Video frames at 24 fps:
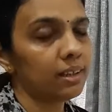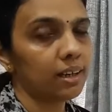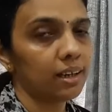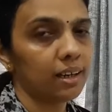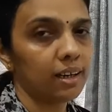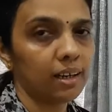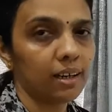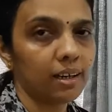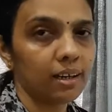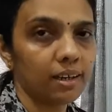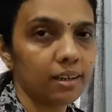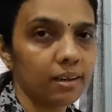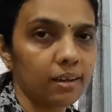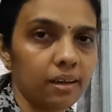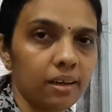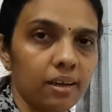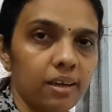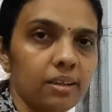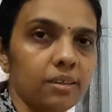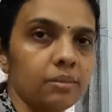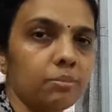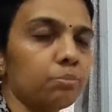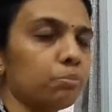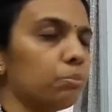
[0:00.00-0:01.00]

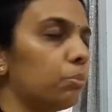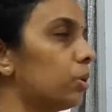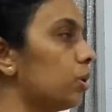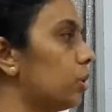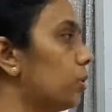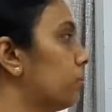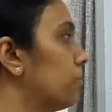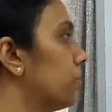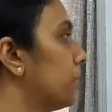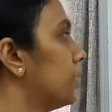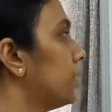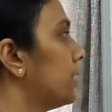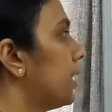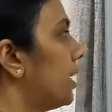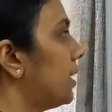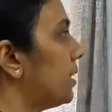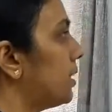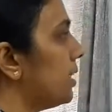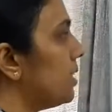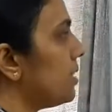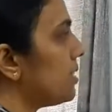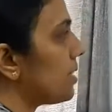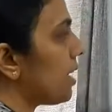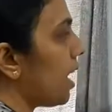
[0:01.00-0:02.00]
bomb?
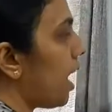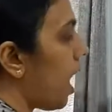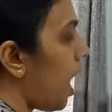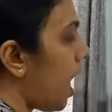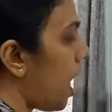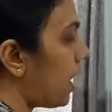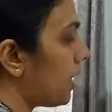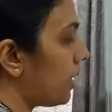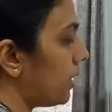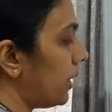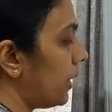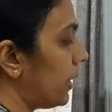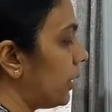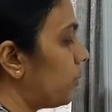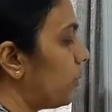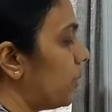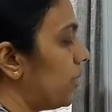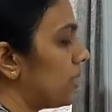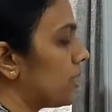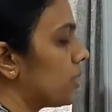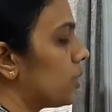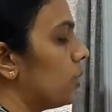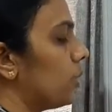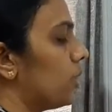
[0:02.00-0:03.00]
That is r
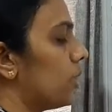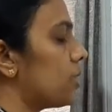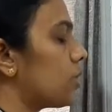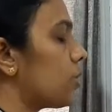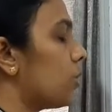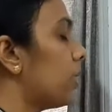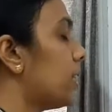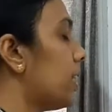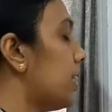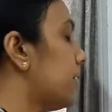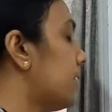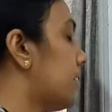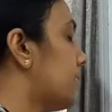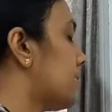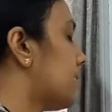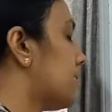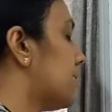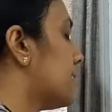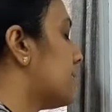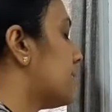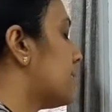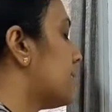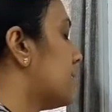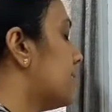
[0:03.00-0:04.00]
equals horizontal
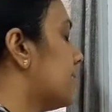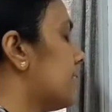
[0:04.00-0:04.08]
distance.